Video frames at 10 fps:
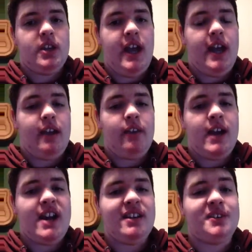And
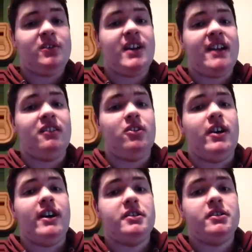that is Latin
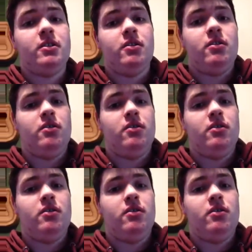class.